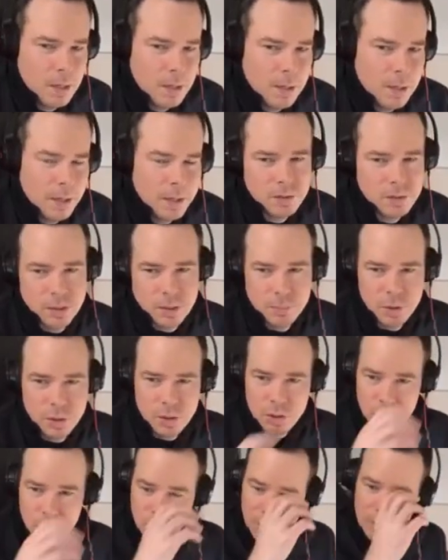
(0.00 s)
Actually, I'm going to
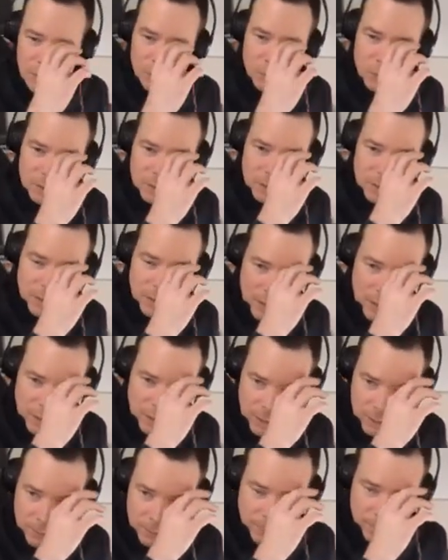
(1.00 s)
do these ones
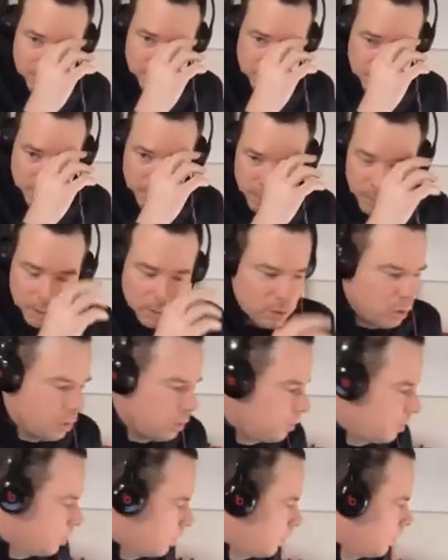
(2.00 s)
again, just